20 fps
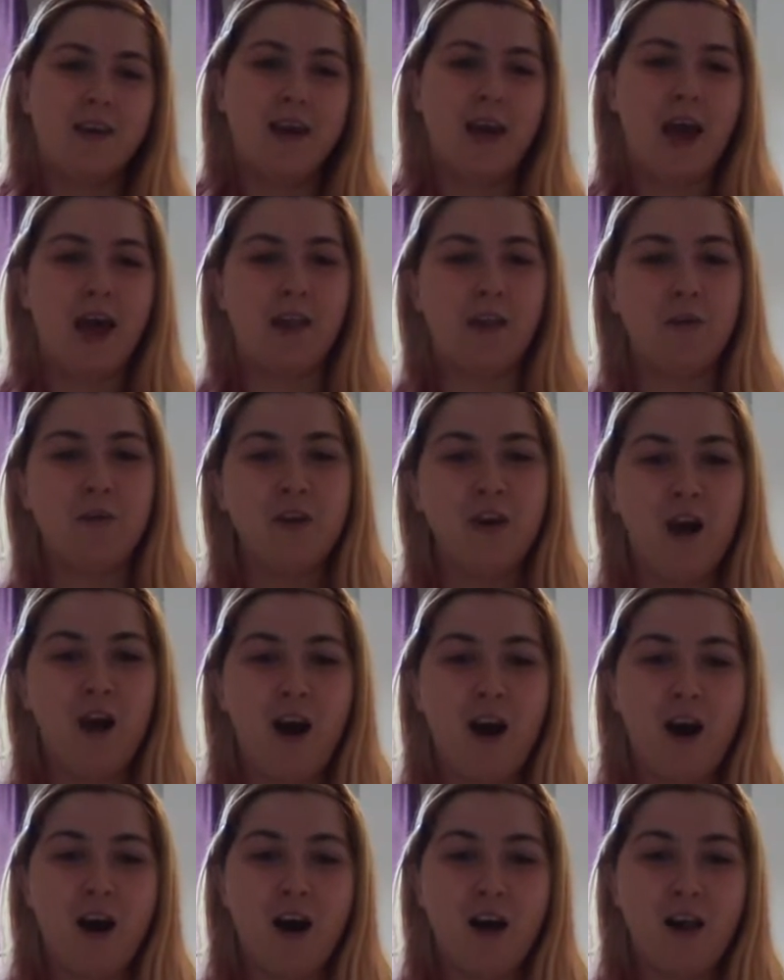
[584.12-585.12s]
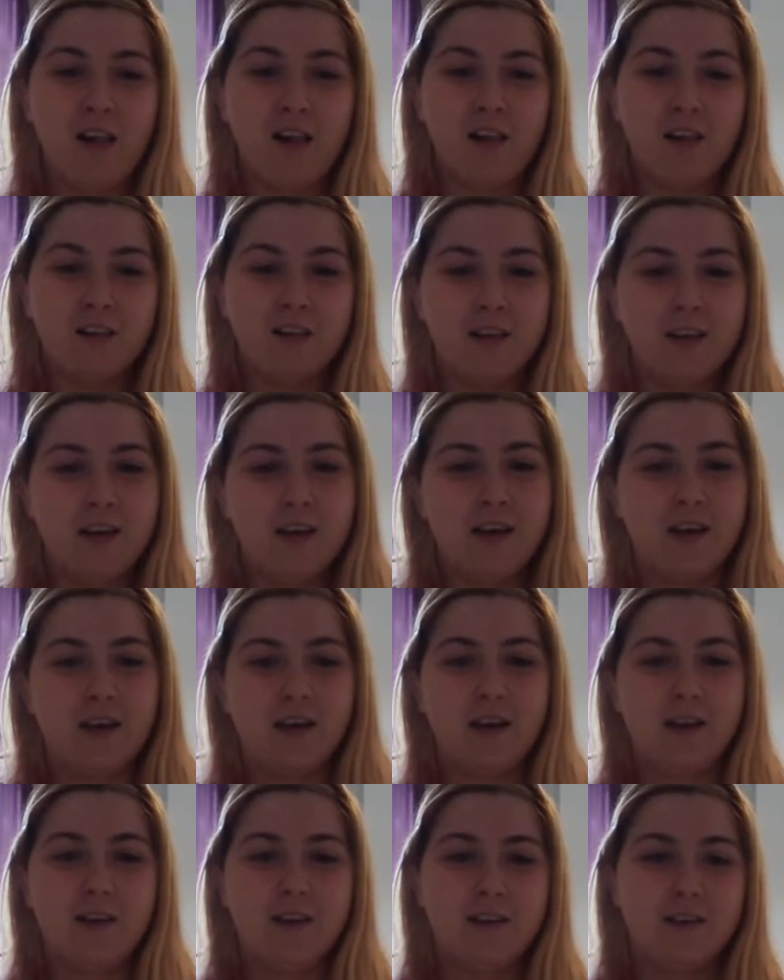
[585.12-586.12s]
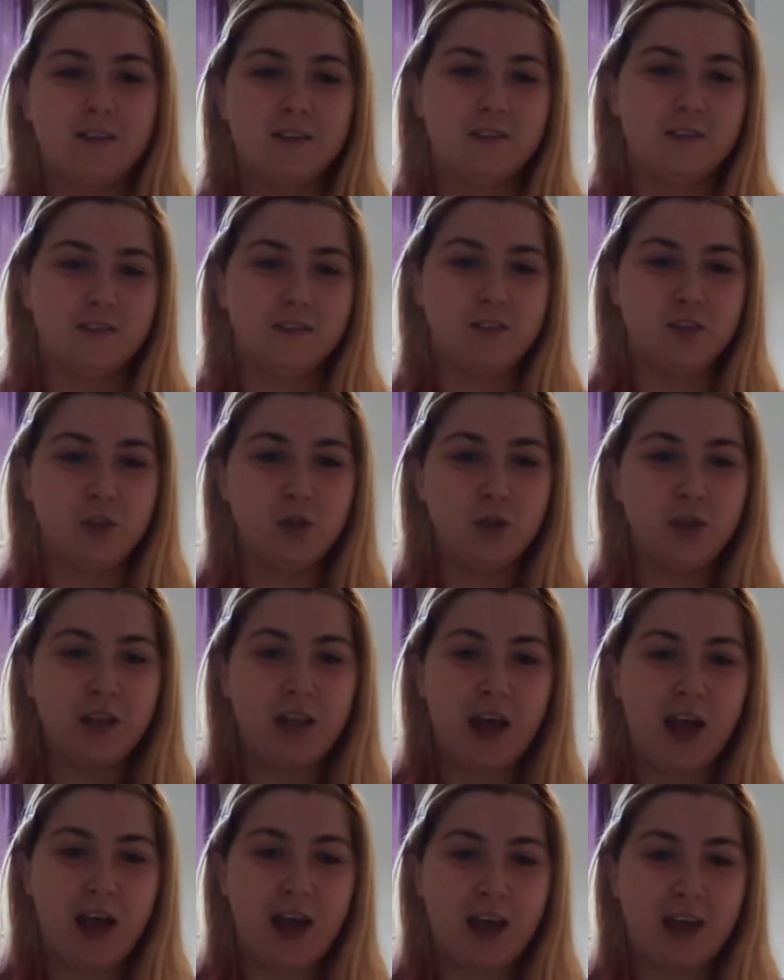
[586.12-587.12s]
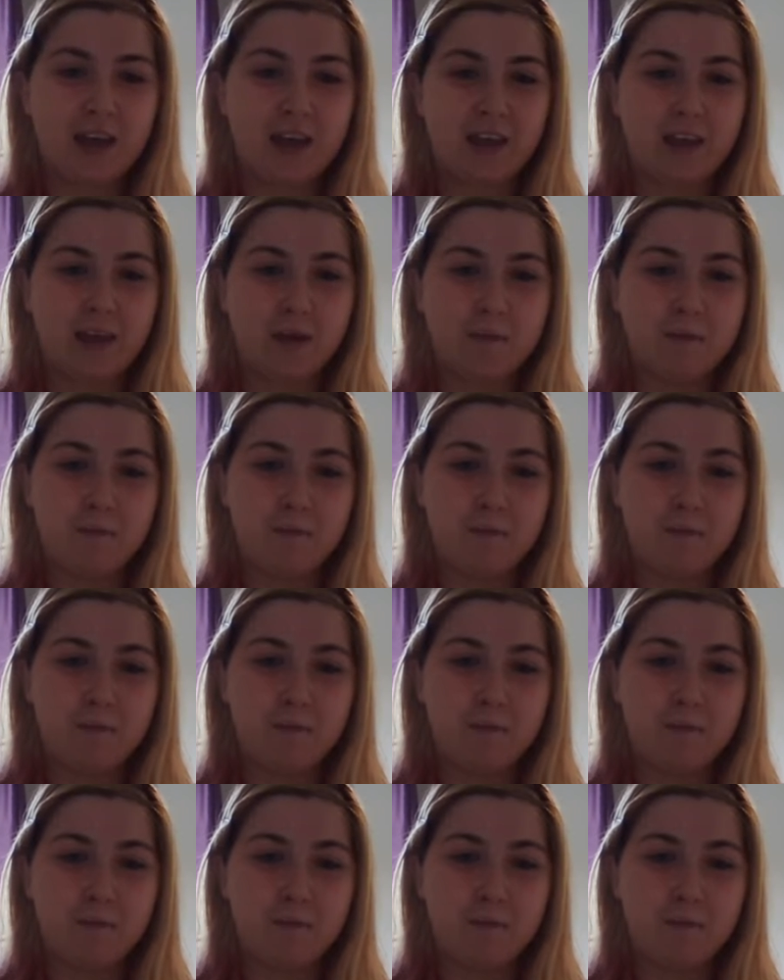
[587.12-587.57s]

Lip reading: Hello, y'all. Do you like